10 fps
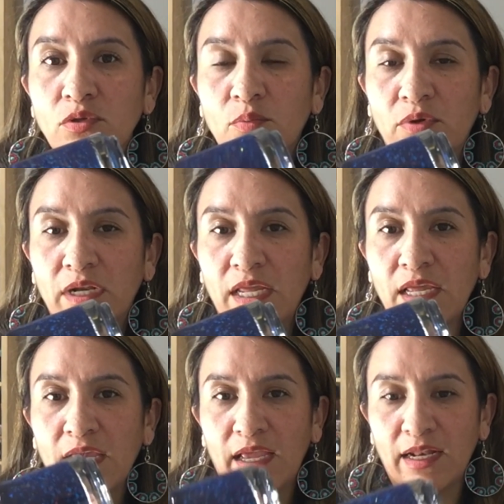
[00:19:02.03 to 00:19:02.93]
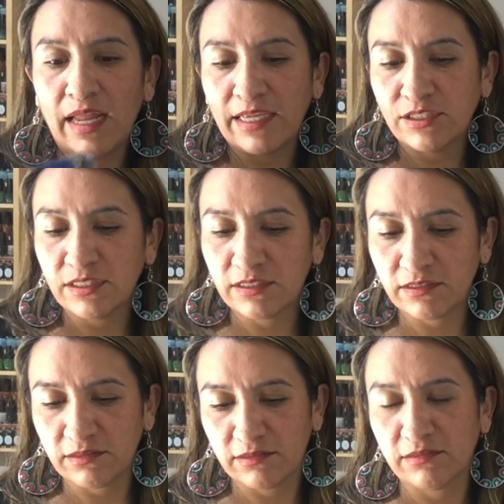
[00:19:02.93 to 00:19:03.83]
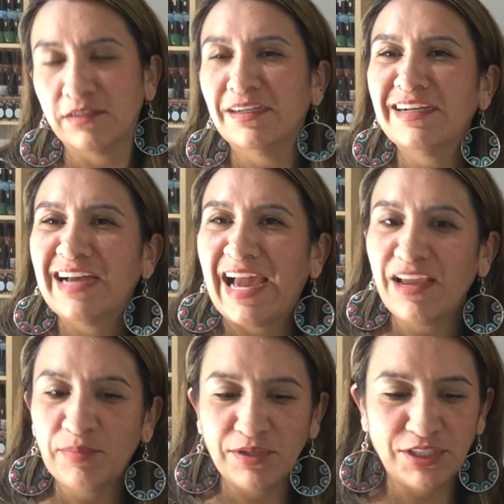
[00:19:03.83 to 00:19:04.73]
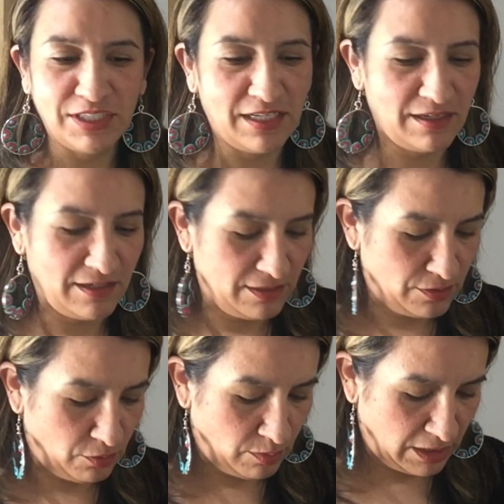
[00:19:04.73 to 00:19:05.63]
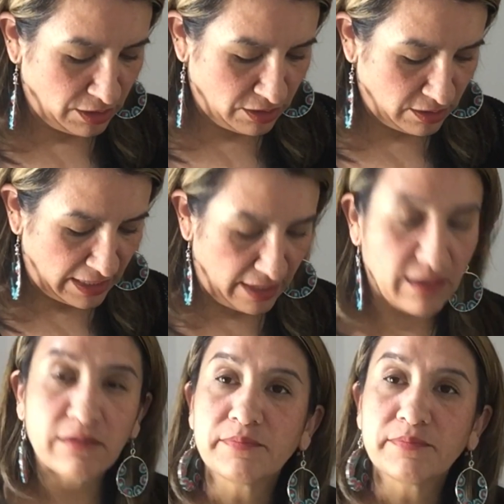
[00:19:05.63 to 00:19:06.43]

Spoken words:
pretty, and like just I appreciated it so much. Like